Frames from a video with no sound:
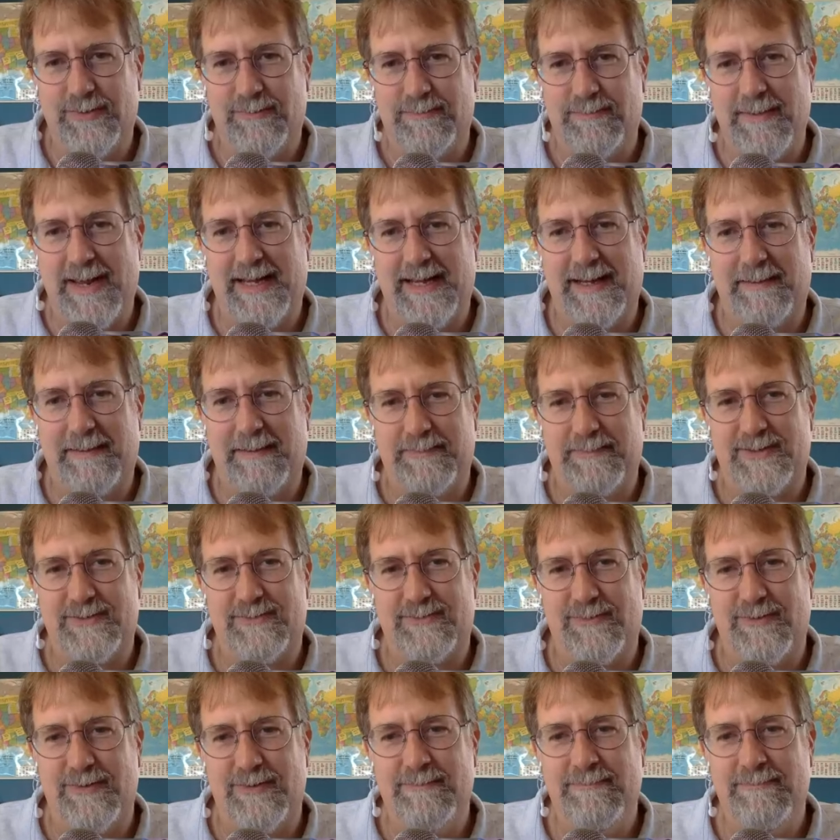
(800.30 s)
make up
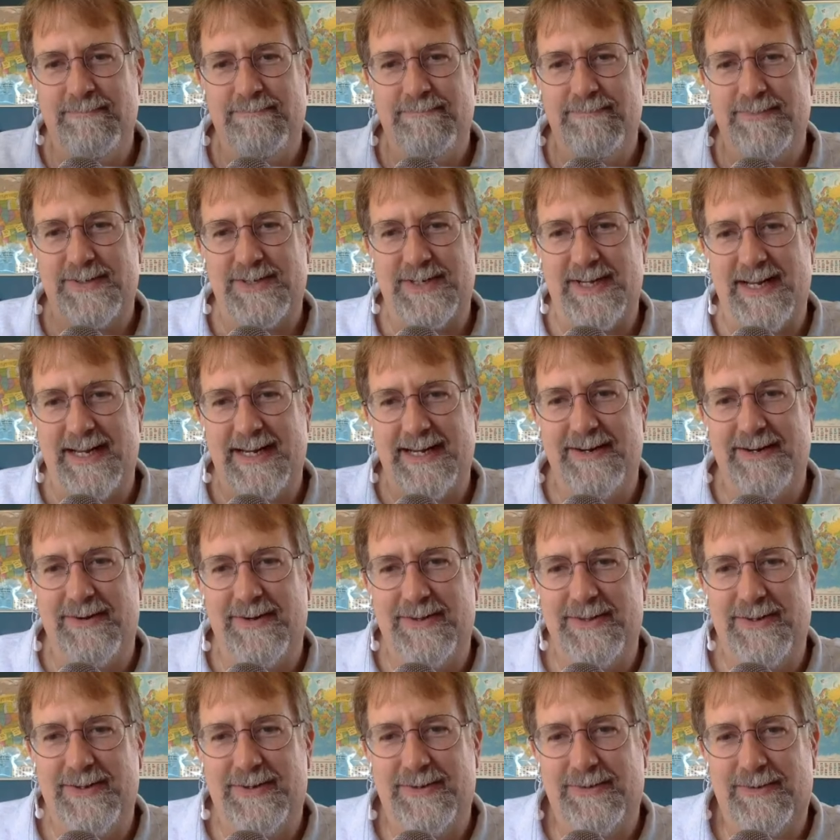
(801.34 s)
this room" sign
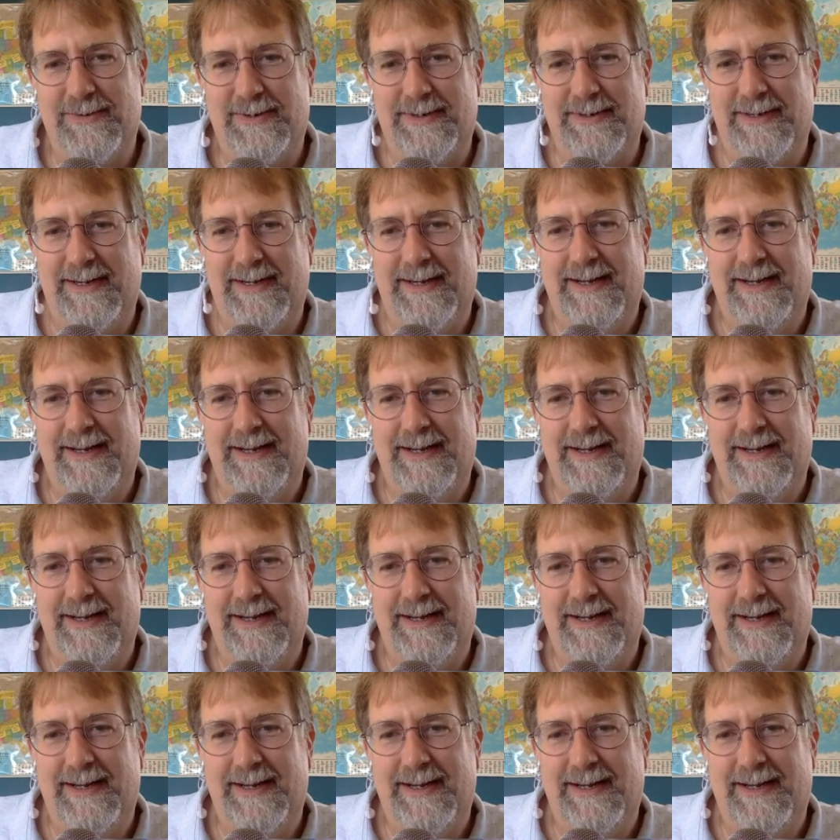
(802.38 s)
on the door.